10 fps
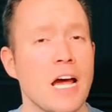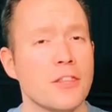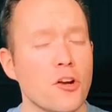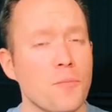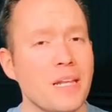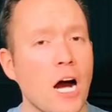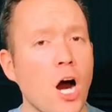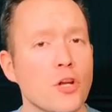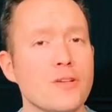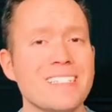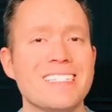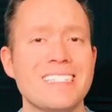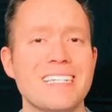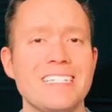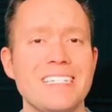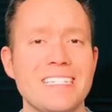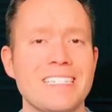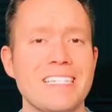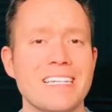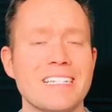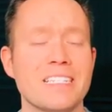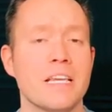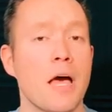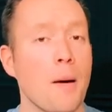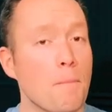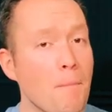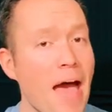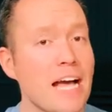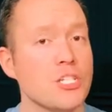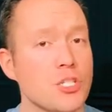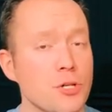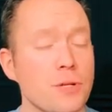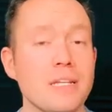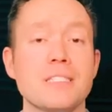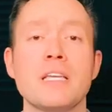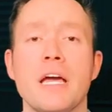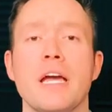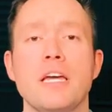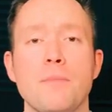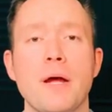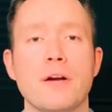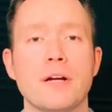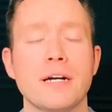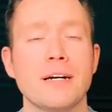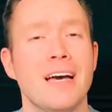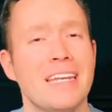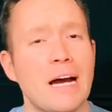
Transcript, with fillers: there have been one hundred sixty-six mass shootings in America.